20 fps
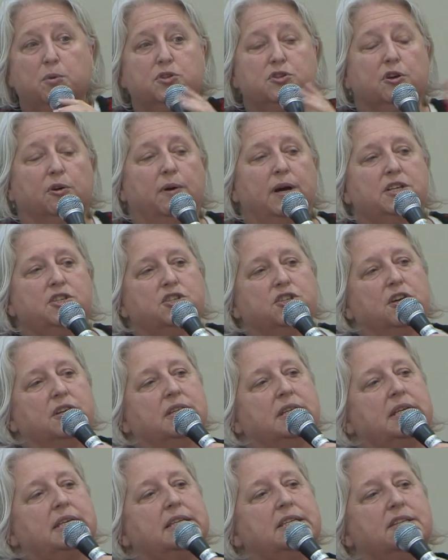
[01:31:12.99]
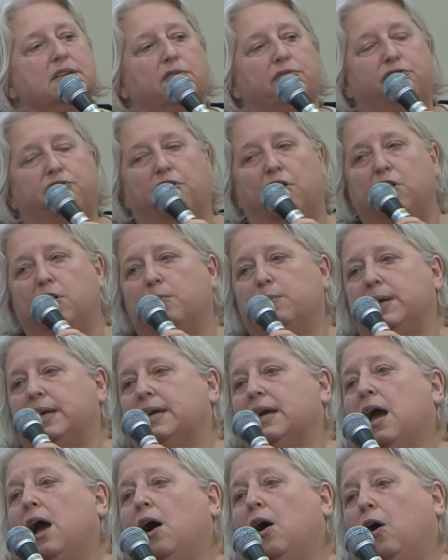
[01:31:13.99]
But the question is the
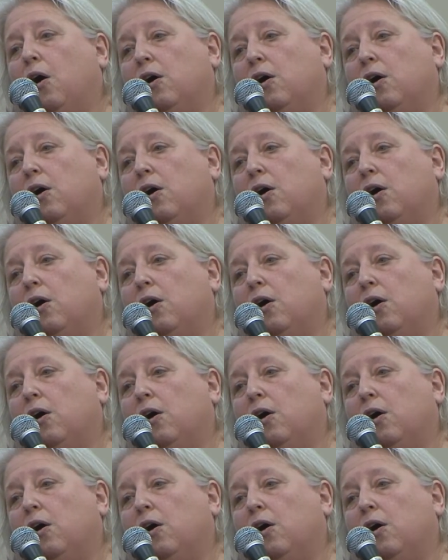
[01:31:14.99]
following.